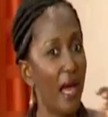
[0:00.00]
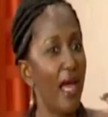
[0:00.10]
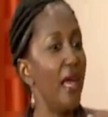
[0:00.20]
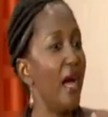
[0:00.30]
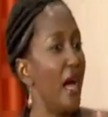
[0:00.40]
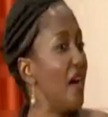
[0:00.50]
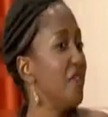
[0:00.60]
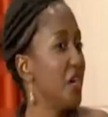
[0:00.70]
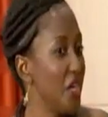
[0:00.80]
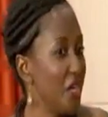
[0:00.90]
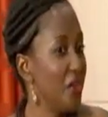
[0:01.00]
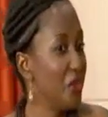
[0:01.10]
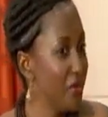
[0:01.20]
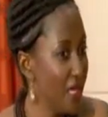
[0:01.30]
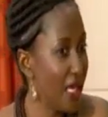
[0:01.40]
I have
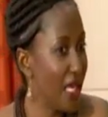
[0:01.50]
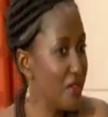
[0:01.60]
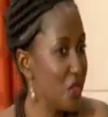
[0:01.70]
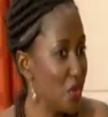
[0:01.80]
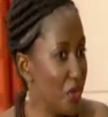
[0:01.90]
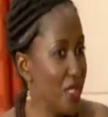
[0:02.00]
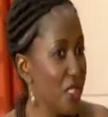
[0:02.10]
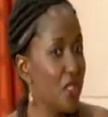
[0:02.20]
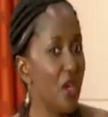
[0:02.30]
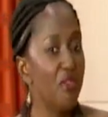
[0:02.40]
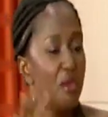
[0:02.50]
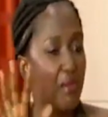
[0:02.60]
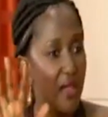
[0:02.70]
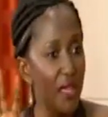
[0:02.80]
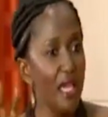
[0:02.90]
heard real life stories of
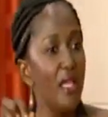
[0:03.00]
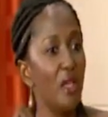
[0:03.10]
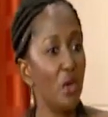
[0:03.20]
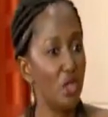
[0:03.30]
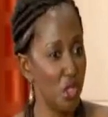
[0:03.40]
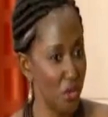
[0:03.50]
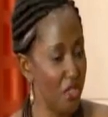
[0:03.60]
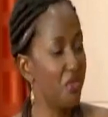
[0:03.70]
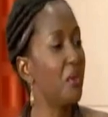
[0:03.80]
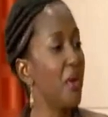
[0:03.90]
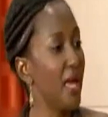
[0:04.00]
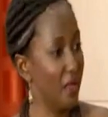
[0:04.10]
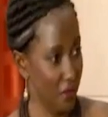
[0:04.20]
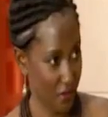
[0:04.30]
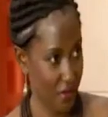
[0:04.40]
the mother-in-law straight from
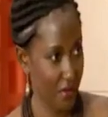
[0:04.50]
hell.